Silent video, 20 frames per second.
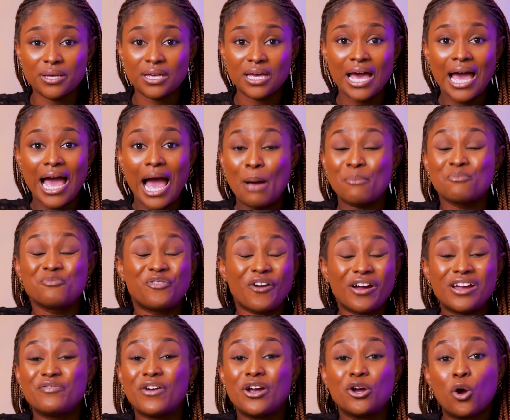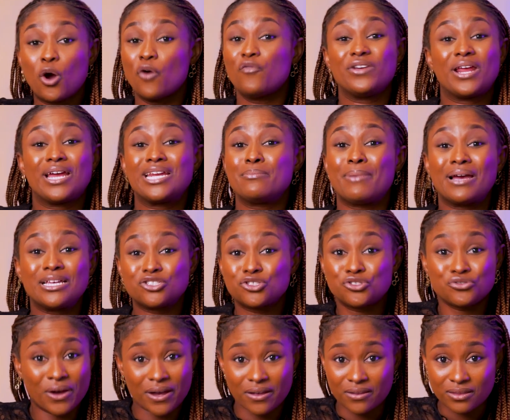me. I'm very, very confident in my
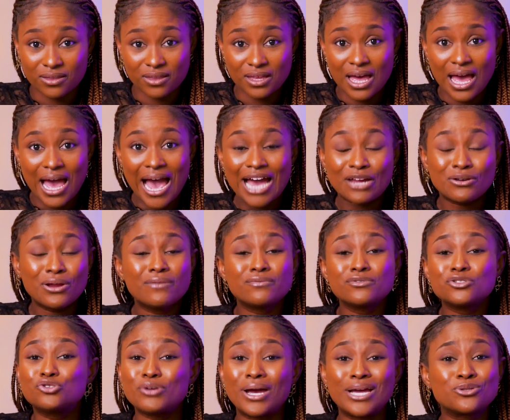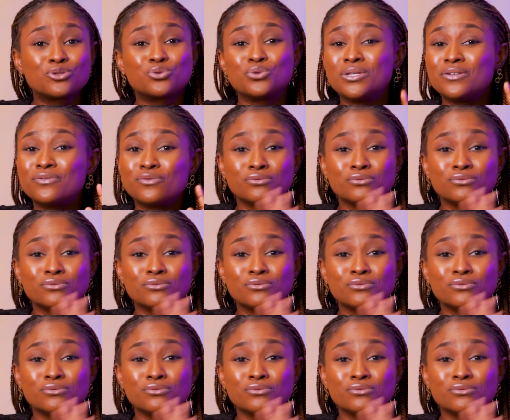strength. I don't try to